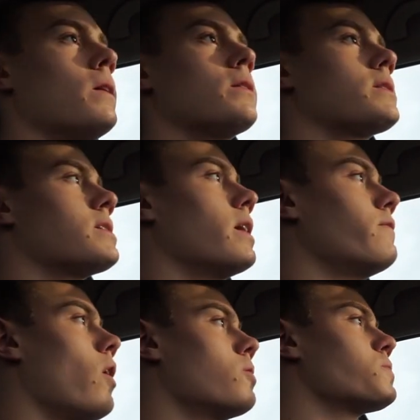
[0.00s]
Because
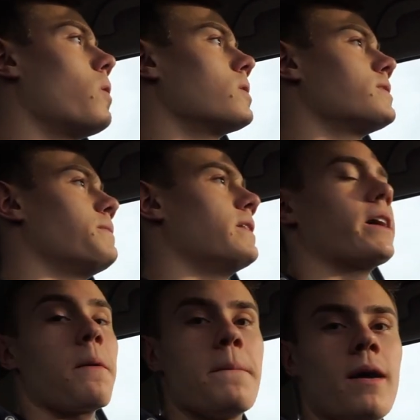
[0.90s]
I've always wanted to be
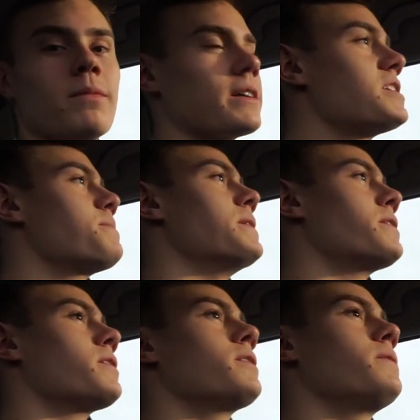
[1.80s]
like a public
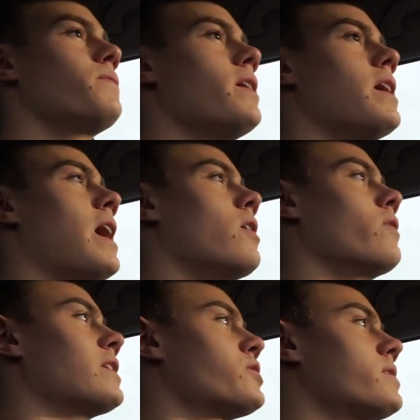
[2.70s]
speaker. I don't
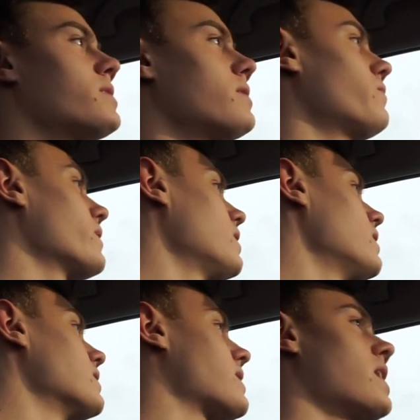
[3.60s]
know. That's just.
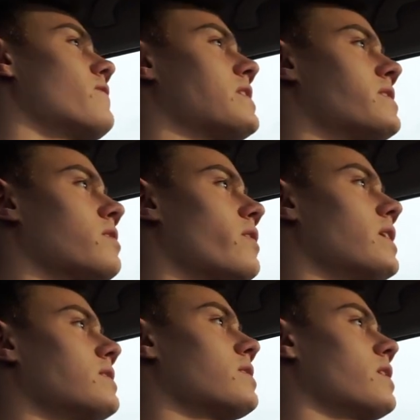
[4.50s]
It's kind of
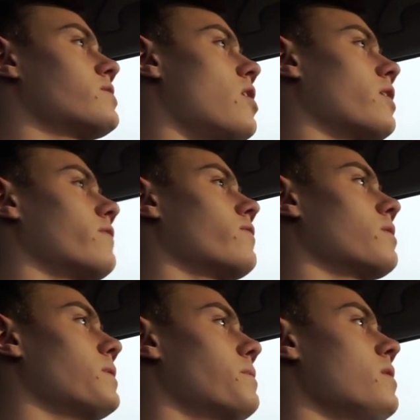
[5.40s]
exhilarating to like talk in
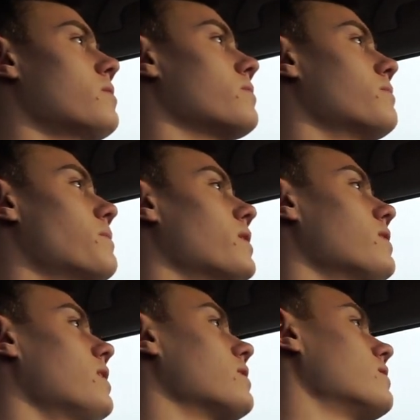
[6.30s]
front of people. Oh, my buddy
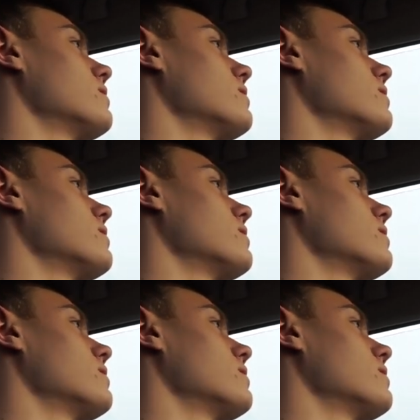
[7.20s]
Lenny.